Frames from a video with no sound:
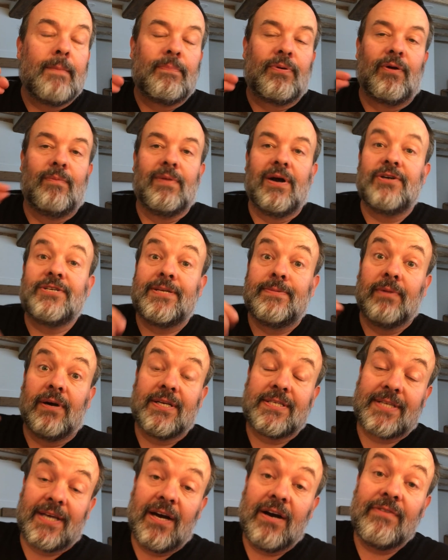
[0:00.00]
promoting
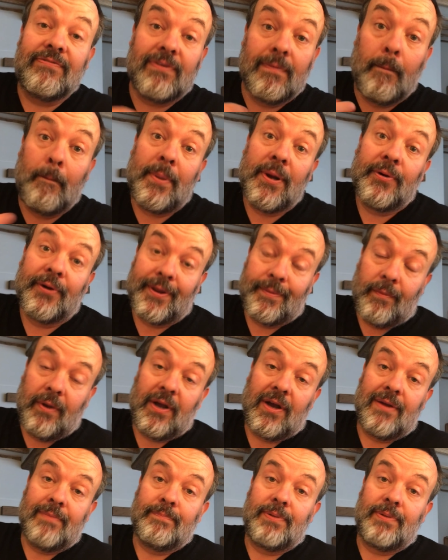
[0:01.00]
myself and building my